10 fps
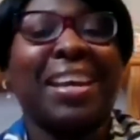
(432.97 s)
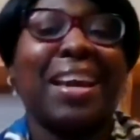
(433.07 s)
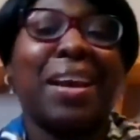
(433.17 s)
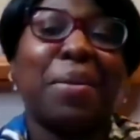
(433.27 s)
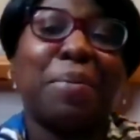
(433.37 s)

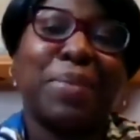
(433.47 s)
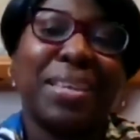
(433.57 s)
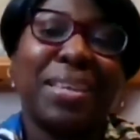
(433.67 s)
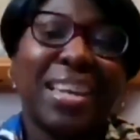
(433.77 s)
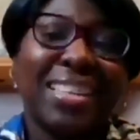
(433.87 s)

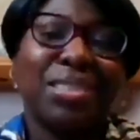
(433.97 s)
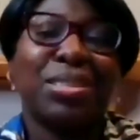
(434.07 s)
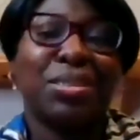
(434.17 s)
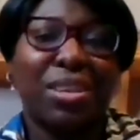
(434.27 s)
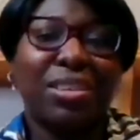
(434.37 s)
Yes, it was
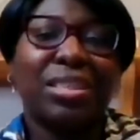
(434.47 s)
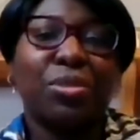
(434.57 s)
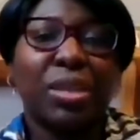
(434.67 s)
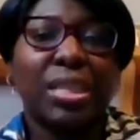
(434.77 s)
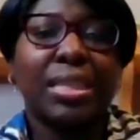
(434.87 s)
a very
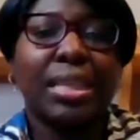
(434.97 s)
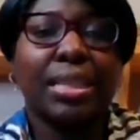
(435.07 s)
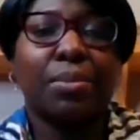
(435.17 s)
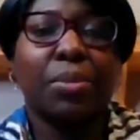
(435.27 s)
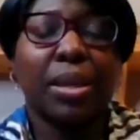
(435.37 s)
different
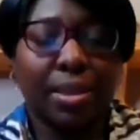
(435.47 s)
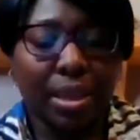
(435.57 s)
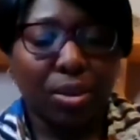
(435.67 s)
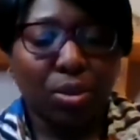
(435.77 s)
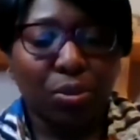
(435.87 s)
setting, but I
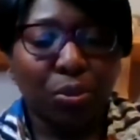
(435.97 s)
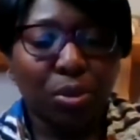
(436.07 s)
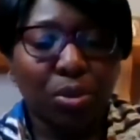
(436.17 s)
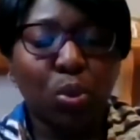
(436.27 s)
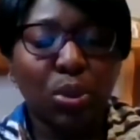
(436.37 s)
thank God
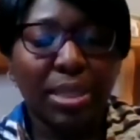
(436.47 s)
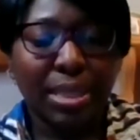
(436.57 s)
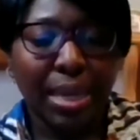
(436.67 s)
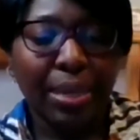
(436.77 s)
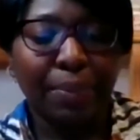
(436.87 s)
for those
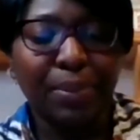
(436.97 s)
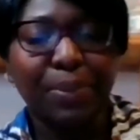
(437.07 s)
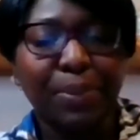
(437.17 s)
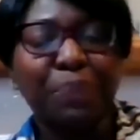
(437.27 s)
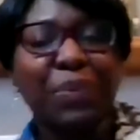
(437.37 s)

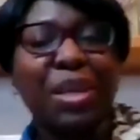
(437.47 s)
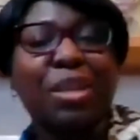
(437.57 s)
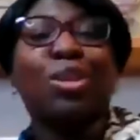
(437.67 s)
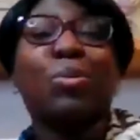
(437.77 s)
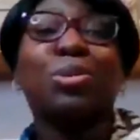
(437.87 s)
times. So
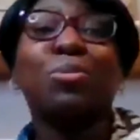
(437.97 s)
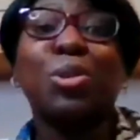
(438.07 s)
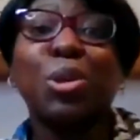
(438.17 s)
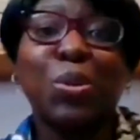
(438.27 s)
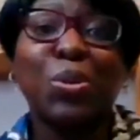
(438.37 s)
there were some
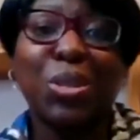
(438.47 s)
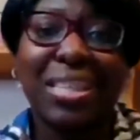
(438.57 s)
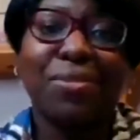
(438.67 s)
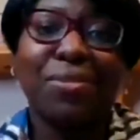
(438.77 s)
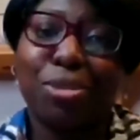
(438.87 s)
songs we used to sing
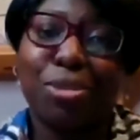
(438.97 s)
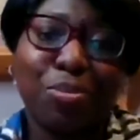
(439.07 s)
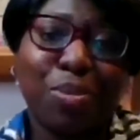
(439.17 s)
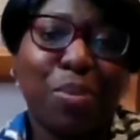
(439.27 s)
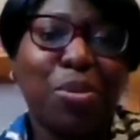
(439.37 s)
in fellowship.
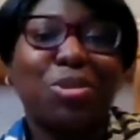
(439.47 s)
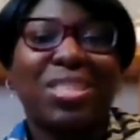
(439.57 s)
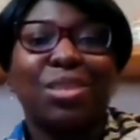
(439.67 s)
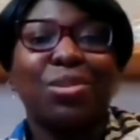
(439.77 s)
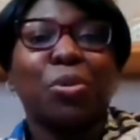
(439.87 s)
I'm going to
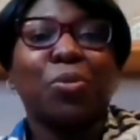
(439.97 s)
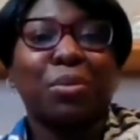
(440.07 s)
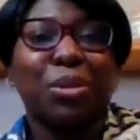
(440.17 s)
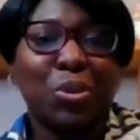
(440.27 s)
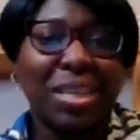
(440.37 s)
sing 2 of them
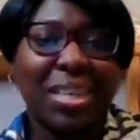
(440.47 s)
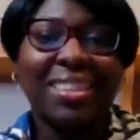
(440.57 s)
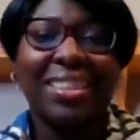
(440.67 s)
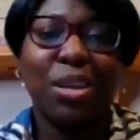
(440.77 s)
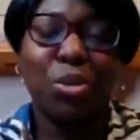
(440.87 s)
today.
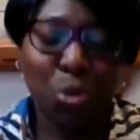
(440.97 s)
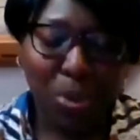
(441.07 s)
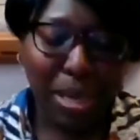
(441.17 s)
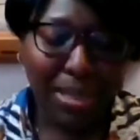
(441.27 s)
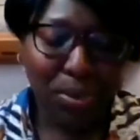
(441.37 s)
They are
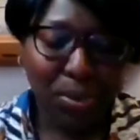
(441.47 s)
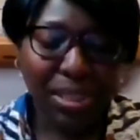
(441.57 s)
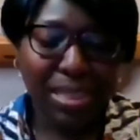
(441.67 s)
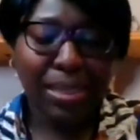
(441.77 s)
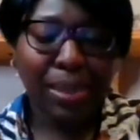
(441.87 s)
Yoruba
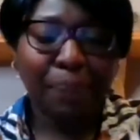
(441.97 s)
songs.